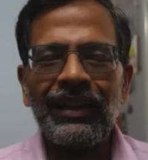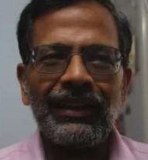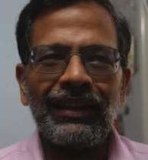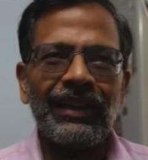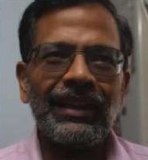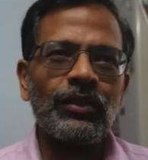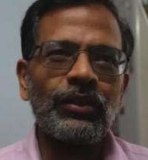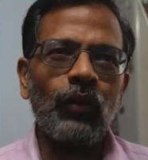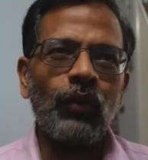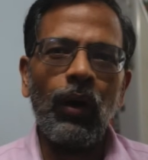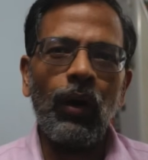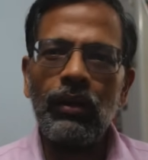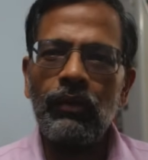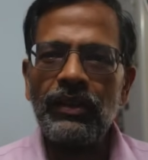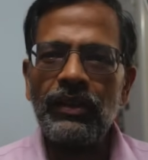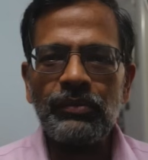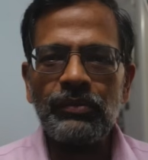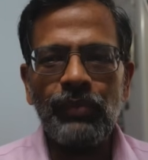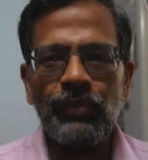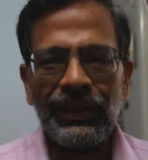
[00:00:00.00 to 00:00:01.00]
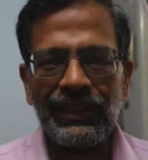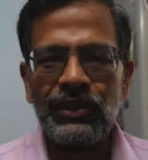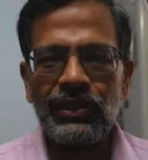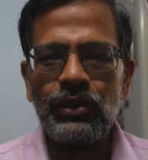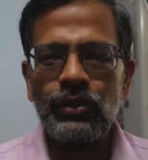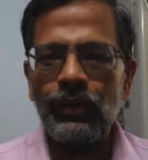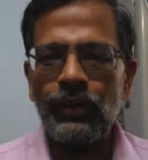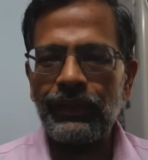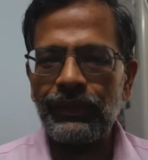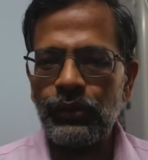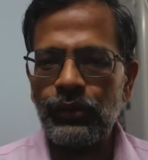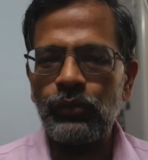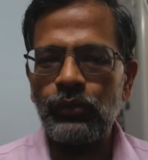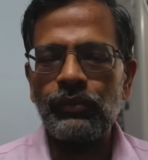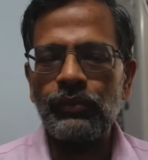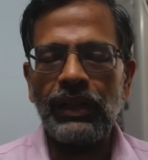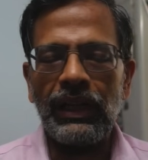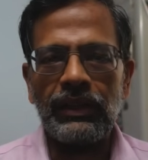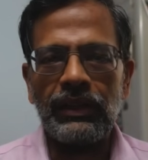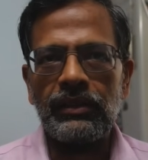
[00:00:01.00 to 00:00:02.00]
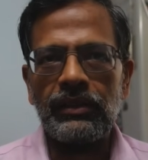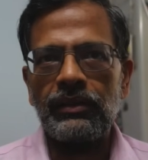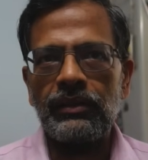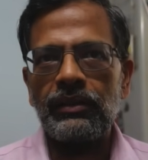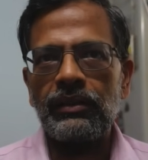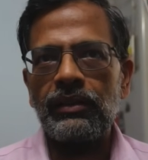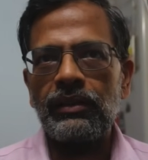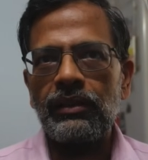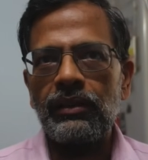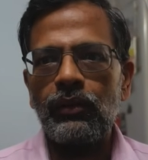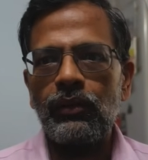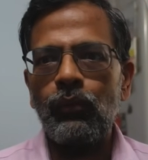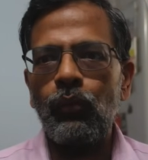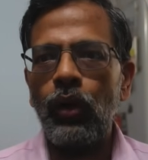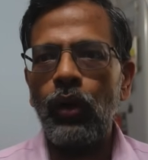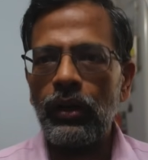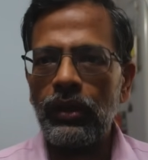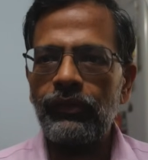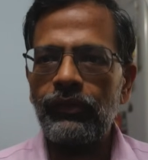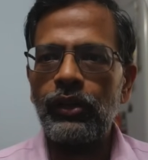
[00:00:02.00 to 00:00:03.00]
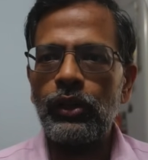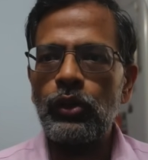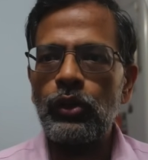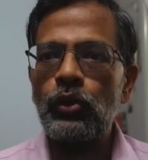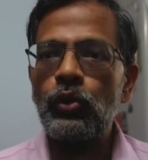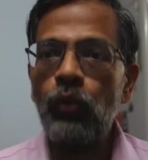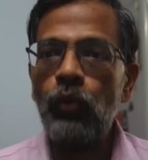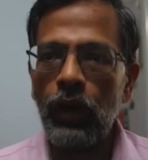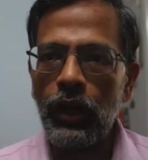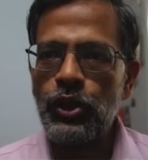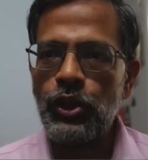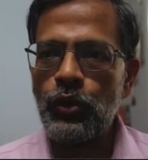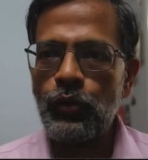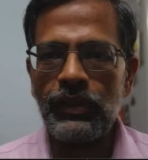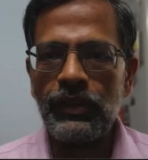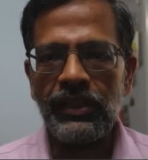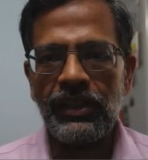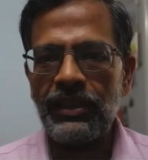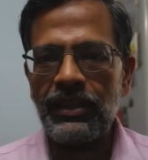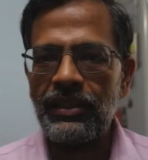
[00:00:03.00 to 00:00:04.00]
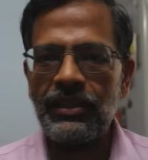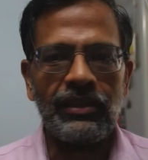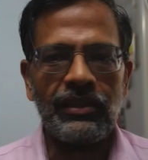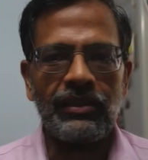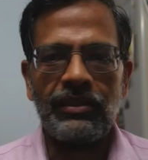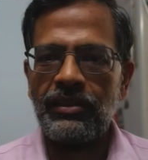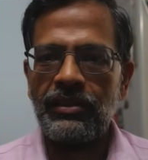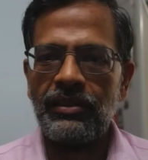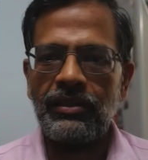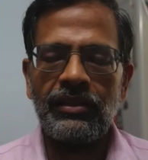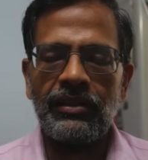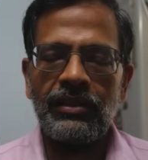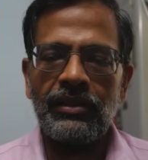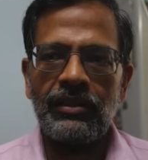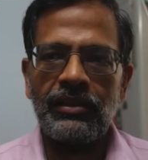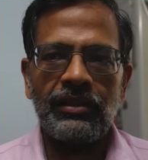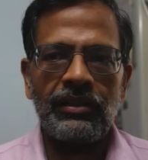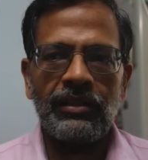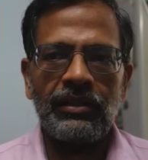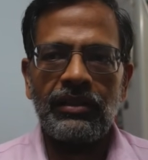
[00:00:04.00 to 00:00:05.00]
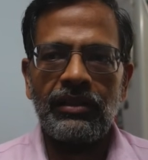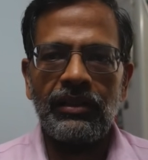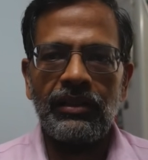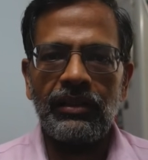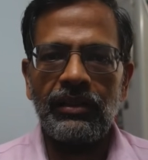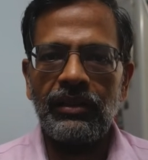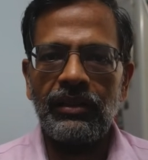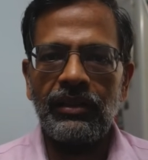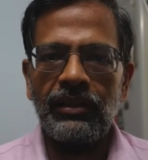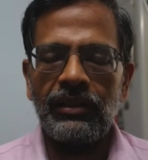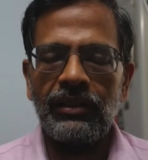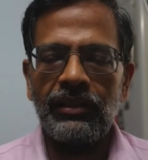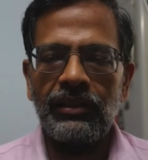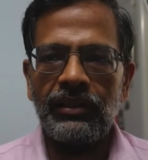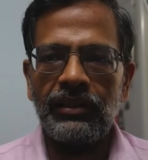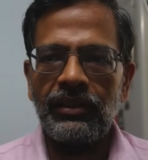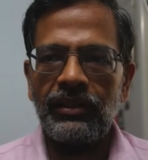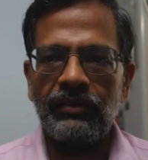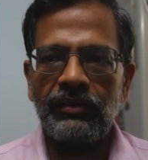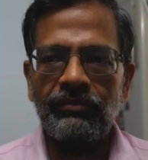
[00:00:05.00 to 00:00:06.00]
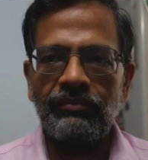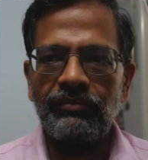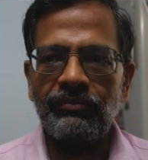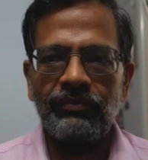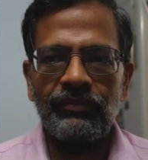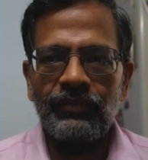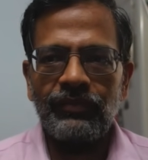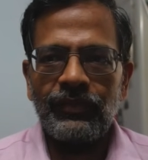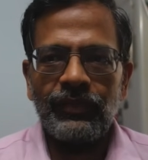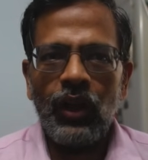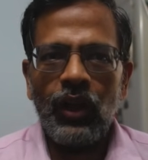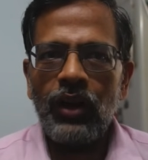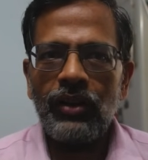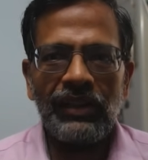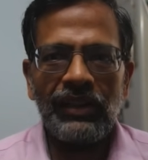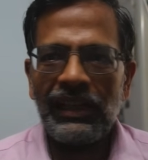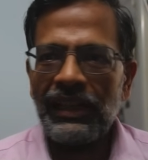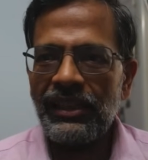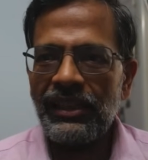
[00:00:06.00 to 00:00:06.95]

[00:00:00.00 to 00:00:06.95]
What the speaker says: It's always best to assume that whatever you are choosing is uh, not really